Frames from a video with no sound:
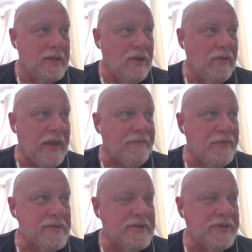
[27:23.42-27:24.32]
you know that
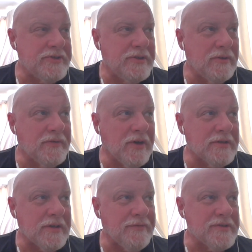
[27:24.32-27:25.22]
first issue of
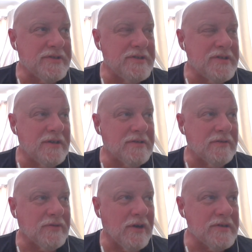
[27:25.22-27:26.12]
Tarzan, that first DC issue
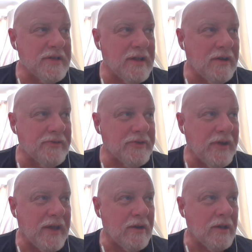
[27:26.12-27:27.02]
of Tarzan, also
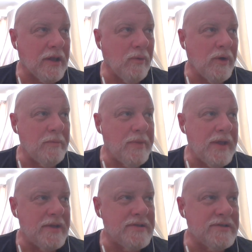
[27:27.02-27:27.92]
had a, like a
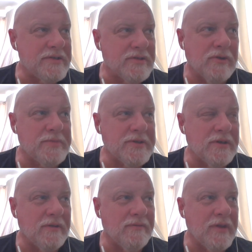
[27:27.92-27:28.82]
one-page description
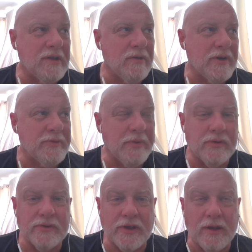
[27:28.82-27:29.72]
of Edgar Rice
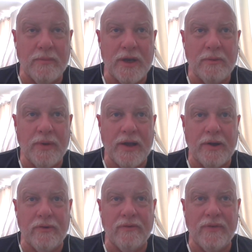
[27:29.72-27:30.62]
Burroughs, like a mini
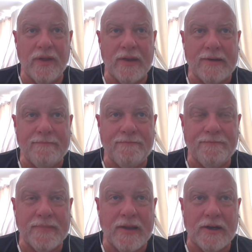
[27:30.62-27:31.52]
biography, and
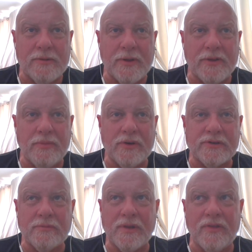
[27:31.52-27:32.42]
talked about the
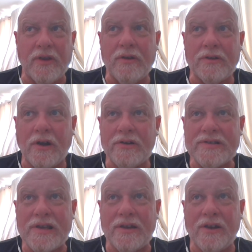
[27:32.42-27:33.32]
books. I'm like, there are
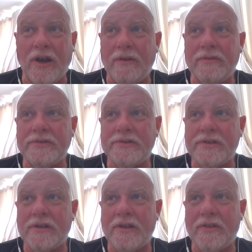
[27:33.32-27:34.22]
Tarzan
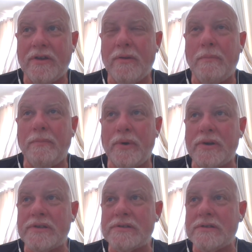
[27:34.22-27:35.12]
novels, there are
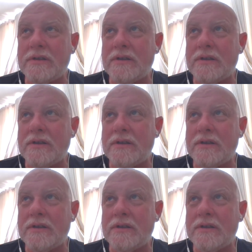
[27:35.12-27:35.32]
books,